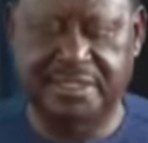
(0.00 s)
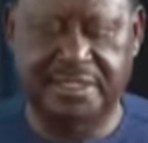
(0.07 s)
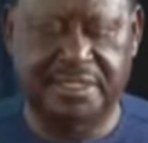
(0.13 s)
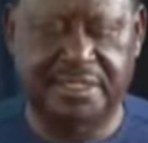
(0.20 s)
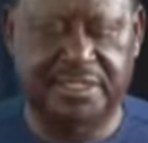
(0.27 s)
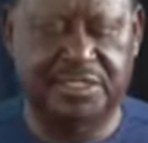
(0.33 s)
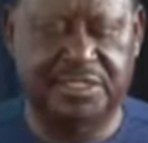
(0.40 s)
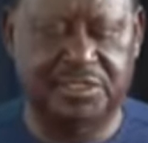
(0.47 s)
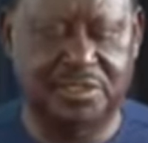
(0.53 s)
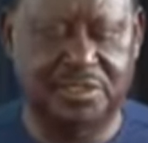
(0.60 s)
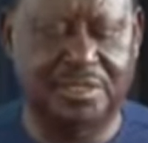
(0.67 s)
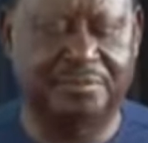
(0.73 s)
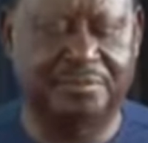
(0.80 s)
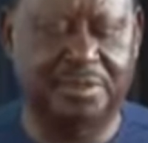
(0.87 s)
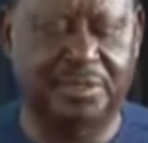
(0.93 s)
is not
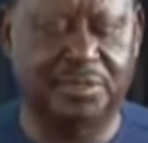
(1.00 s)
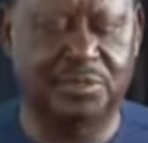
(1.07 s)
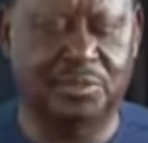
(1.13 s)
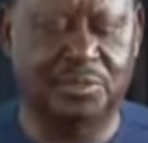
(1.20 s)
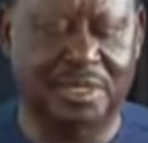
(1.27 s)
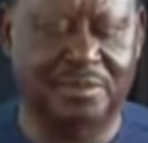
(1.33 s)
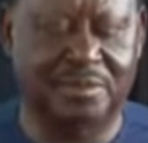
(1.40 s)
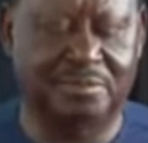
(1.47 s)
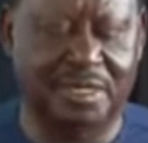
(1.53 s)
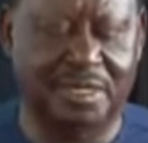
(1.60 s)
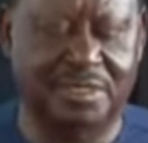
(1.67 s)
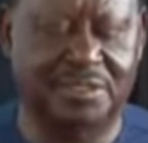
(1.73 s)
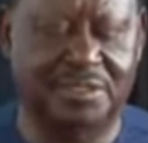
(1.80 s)
about one man's